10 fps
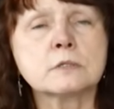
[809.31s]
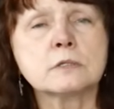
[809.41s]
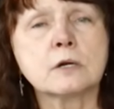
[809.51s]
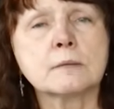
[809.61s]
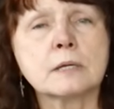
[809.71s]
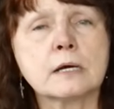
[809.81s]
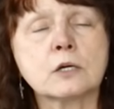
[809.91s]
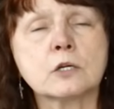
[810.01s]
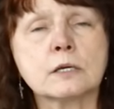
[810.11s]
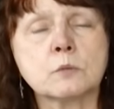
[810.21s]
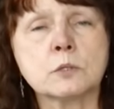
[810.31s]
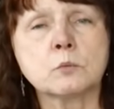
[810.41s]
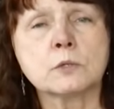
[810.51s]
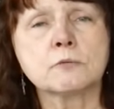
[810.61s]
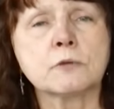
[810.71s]
you know, I'm not good with,
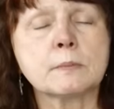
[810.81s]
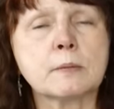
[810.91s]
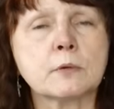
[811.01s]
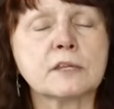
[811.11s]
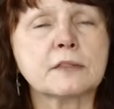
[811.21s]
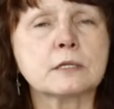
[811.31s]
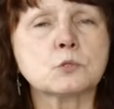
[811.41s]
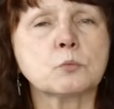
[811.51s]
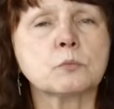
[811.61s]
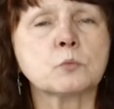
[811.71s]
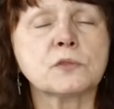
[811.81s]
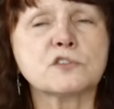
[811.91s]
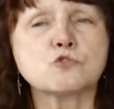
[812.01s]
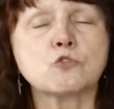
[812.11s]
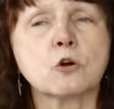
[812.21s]
with remembering things with
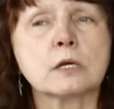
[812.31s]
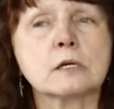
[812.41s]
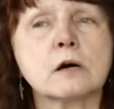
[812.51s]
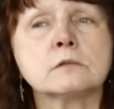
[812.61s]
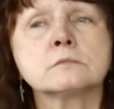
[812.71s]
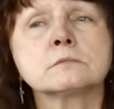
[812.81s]
the stroke and all.